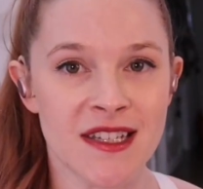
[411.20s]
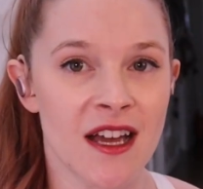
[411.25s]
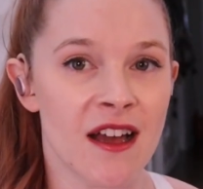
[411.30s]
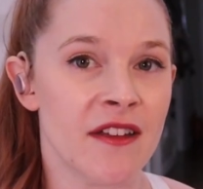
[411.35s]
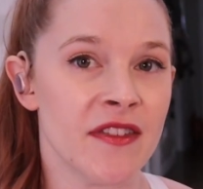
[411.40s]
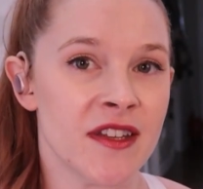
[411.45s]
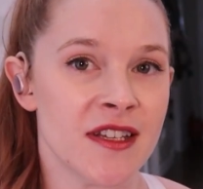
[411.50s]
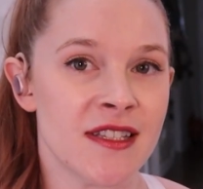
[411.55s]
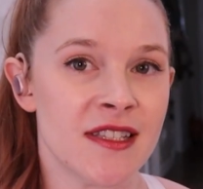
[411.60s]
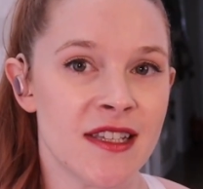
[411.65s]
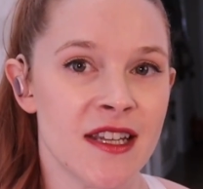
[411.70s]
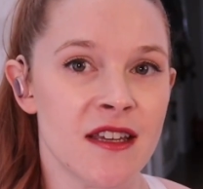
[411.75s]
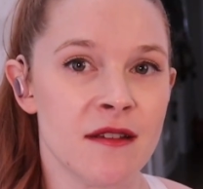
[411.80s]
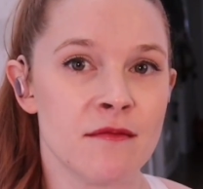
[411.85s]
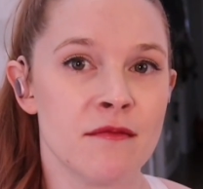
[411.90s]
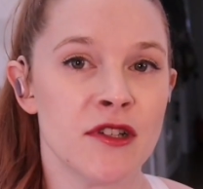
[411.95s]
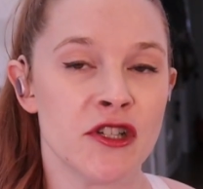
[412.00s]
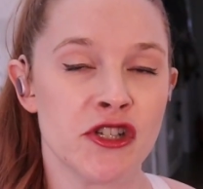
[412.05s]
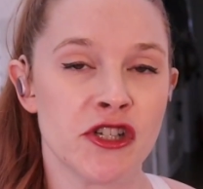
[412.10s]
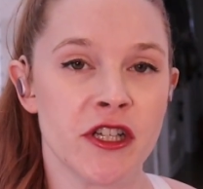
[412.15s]
on the same
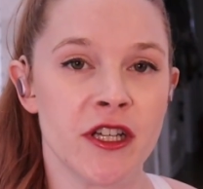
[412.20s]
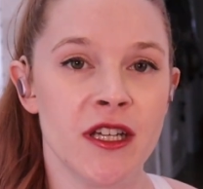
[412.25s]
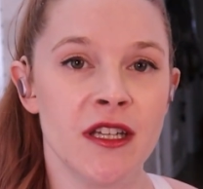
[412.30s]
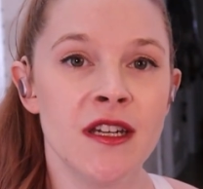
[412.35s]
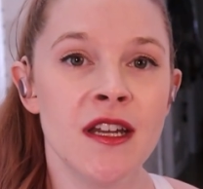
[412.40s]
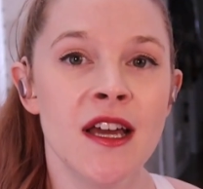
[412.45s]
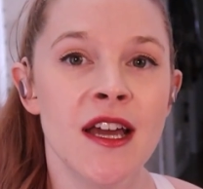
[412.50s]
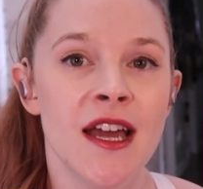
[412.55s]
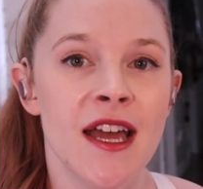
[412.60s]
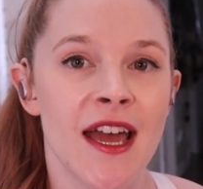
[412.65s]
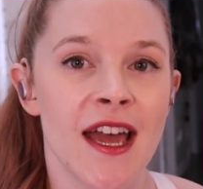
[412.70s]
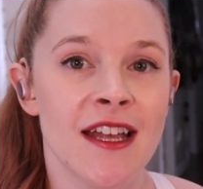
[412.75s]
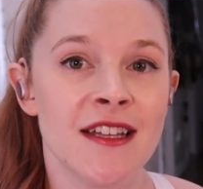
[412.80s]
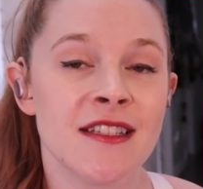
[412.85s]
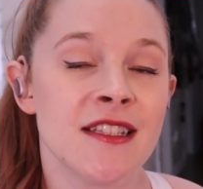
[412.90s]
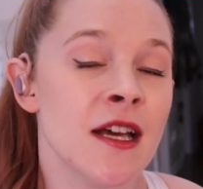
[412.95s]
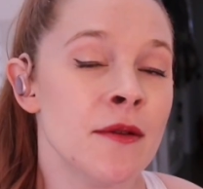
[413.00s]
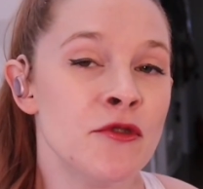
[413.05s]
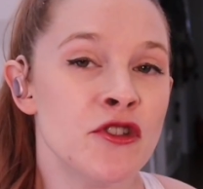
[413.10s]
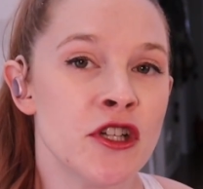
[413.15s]
machine, and
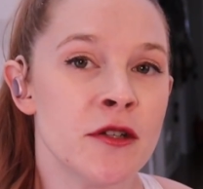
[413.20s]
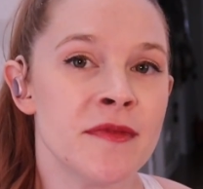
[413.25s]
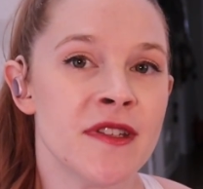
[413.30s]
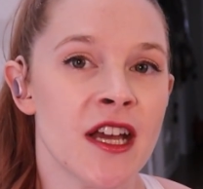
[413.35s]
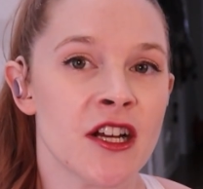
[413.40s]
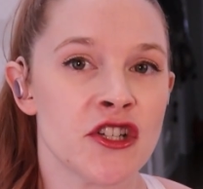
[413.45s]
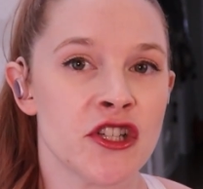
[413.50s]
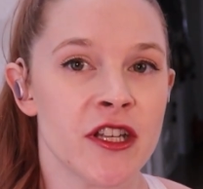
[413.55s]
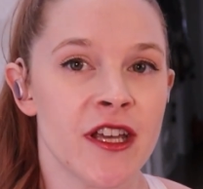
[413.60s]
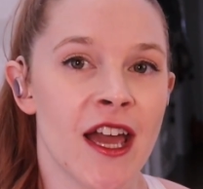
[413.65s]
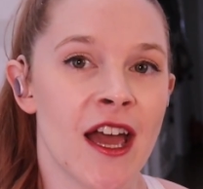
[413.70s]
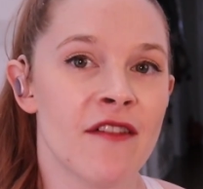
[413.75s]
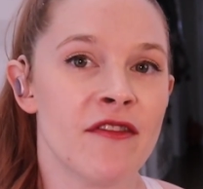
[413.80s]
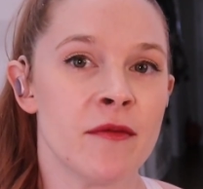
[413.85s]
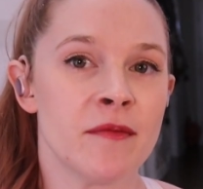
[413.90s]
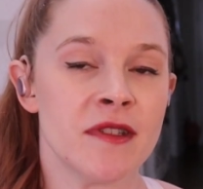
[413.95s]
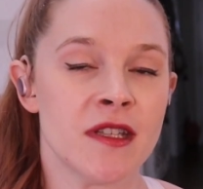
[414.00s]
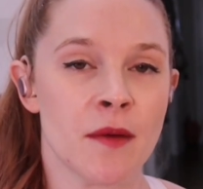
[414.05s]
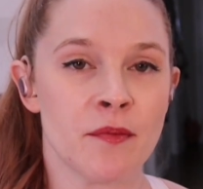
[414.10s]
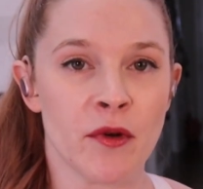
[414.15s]
some gyms actually have them
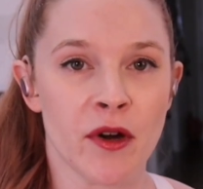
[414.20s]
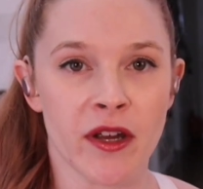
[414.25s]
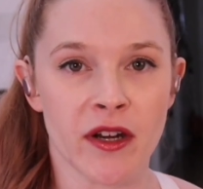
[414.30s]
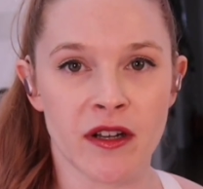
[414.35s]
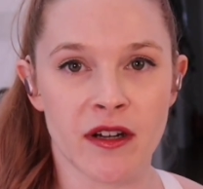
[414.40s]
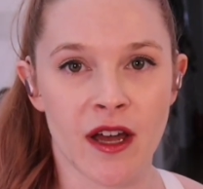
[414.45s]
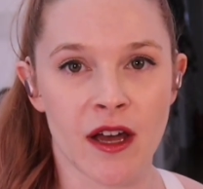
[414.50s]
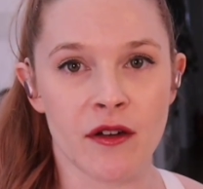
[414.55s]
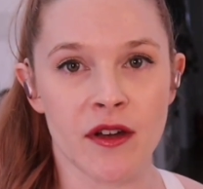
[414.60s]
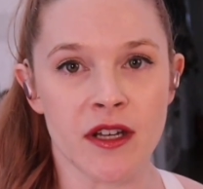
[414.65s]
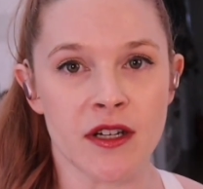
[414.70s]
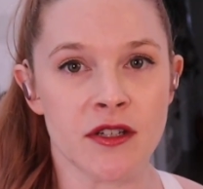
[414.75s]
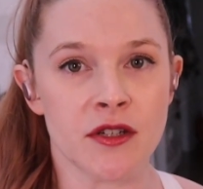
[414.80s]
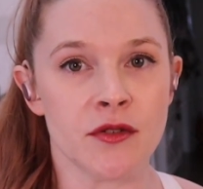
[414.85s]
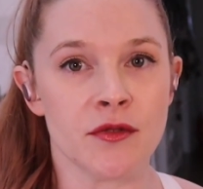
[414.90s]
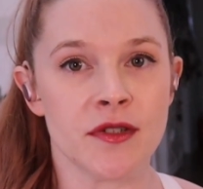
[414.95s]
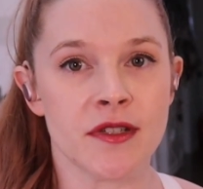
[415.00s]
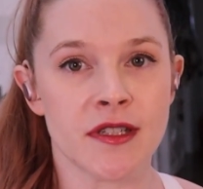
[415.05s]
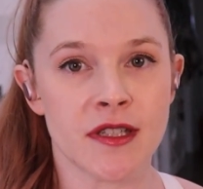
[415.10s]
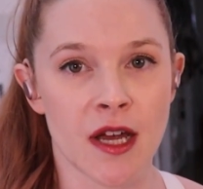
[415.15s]
separated out into
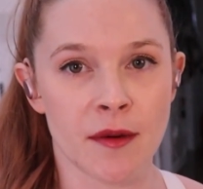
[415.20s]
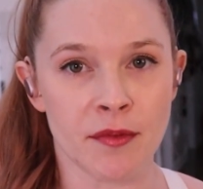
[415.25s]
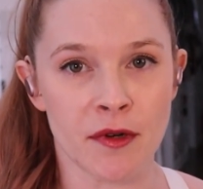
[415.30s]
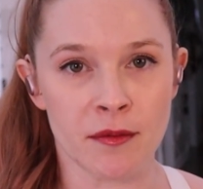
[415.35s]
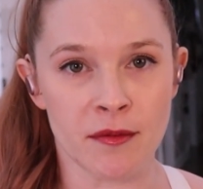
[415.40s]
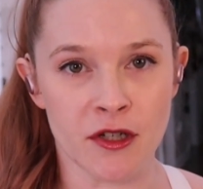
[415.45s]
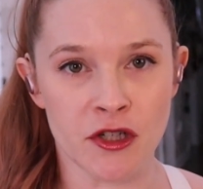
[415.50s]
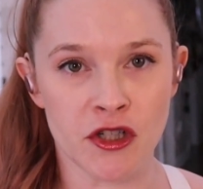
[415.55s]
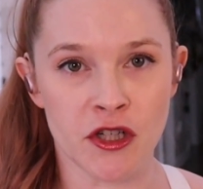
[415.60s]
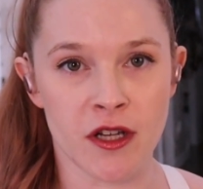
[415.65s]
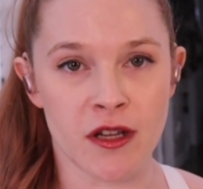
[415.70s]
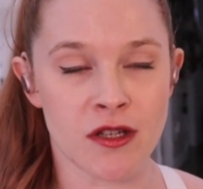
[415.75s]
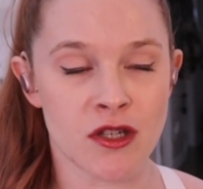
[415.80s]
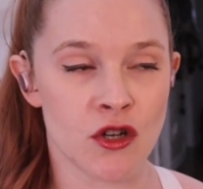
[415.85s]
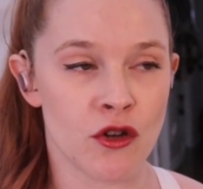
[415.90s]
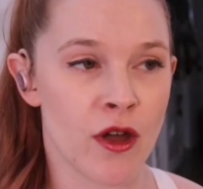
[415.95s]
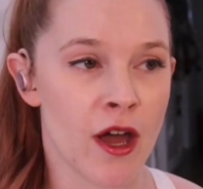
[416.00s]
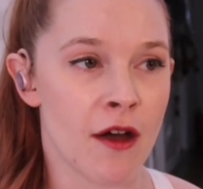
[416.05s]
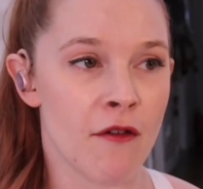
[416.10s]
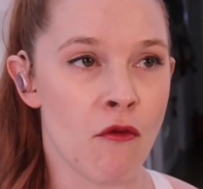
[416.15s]
separate machines. So
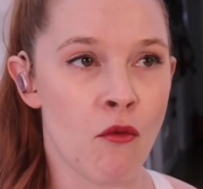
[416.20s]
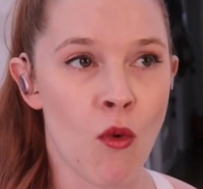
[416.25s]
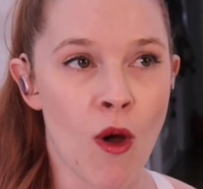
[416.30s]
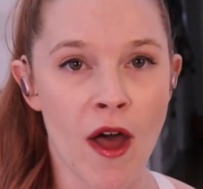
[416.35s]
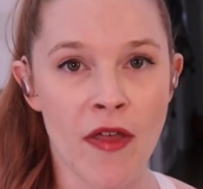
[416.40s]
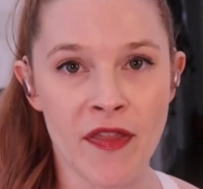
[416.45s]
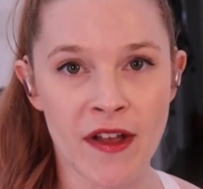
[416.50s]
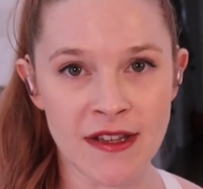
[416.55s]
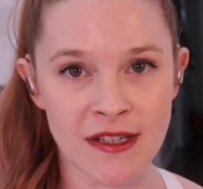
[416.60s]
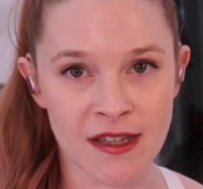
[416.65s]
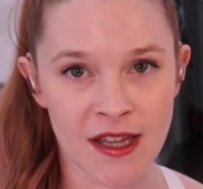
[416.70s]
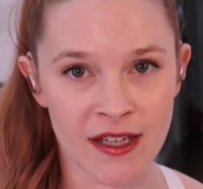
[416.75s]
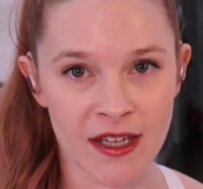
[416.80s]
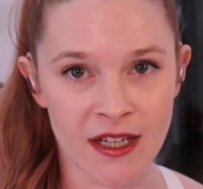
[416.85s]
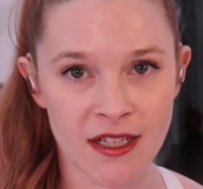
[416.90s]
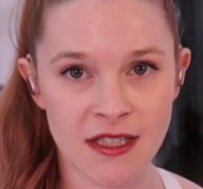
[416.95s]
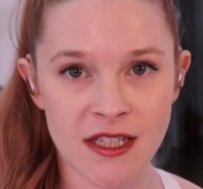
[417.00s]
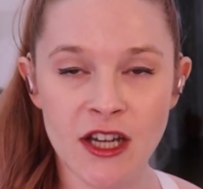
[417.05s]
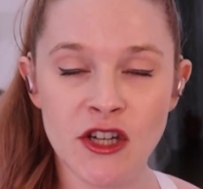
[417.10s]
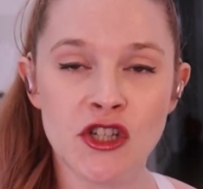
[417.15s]
you have one that's leg
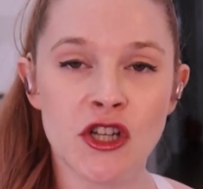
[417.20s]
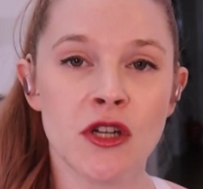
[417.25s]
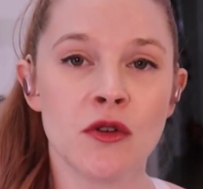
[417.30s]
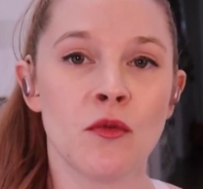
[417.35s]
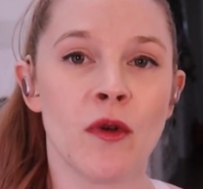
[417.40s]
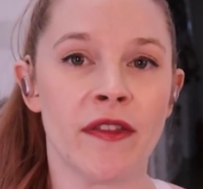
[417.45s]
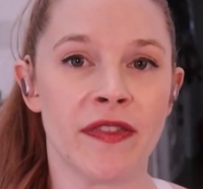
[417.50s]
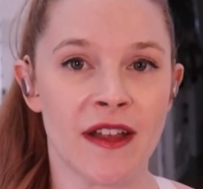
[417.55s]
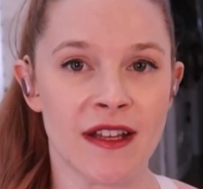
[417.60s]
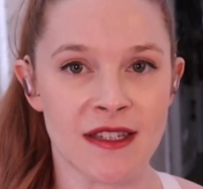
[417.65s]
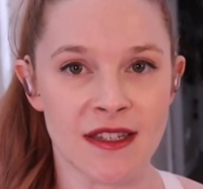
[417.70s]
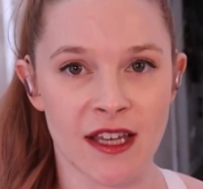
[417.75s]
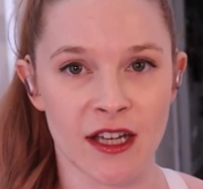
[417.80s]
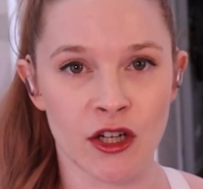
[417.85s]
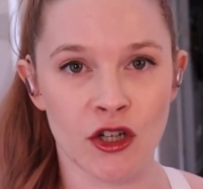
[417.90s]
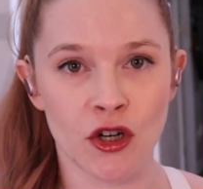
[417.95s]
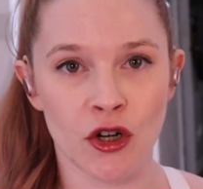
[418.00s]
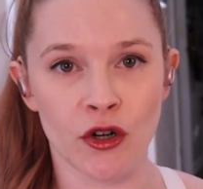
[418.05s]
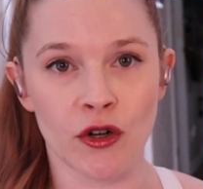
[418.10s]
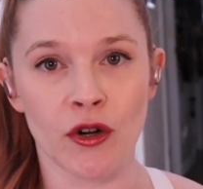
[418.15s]
extension, one that's leg
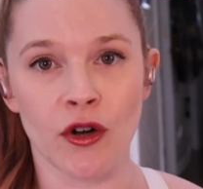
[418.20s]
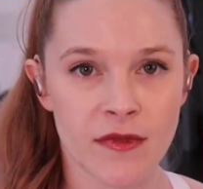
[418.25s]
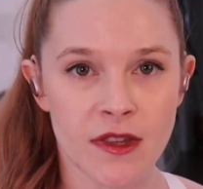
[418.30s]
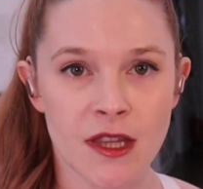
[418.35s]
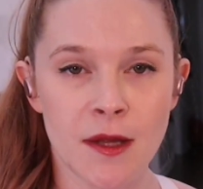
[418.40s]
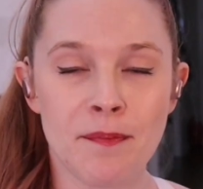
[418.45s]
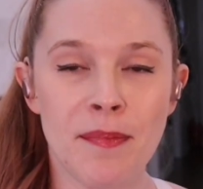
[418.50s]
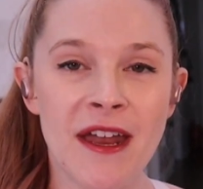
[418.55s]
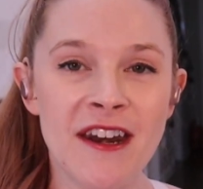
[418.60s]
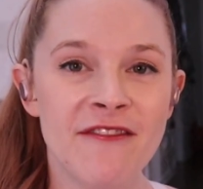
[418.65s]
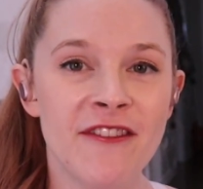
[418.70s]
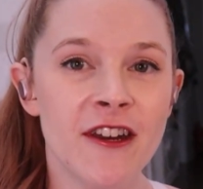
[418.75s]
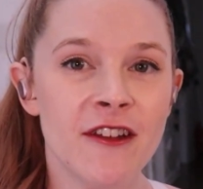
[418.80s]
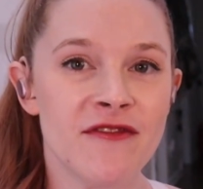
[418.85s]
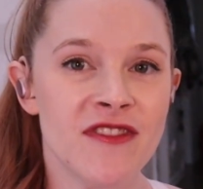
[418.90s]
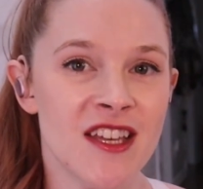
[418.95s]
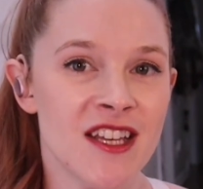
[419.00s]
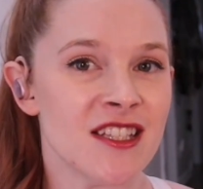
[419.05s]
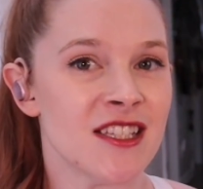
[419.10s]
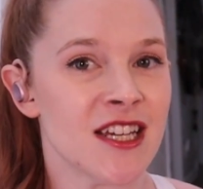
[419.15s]
curl. The benefit of
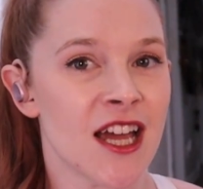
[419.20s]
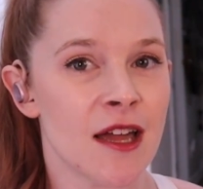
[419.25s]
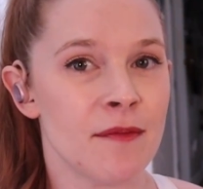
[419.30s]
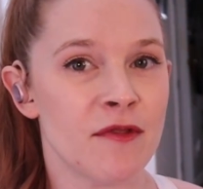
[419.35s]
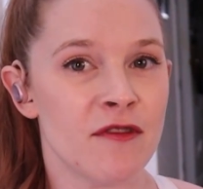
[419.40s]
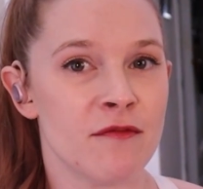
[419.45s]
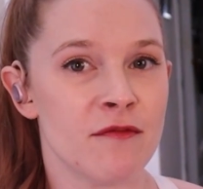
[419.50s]
this type of